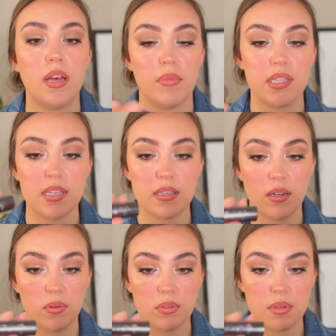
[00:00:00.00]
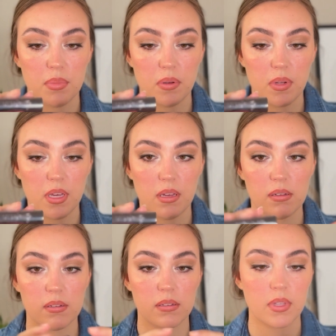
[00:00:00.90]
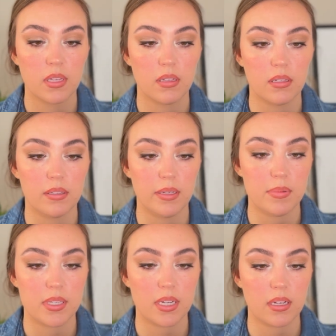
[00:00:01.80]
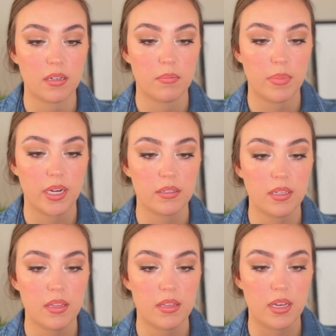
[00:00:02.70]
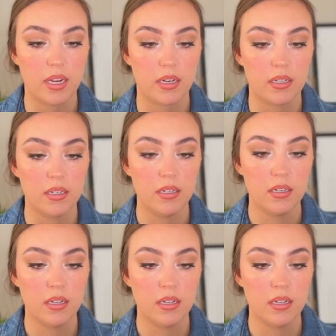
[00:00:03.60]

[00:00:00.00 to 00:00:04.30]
This is an Ulta Beauty lipstick, Barely There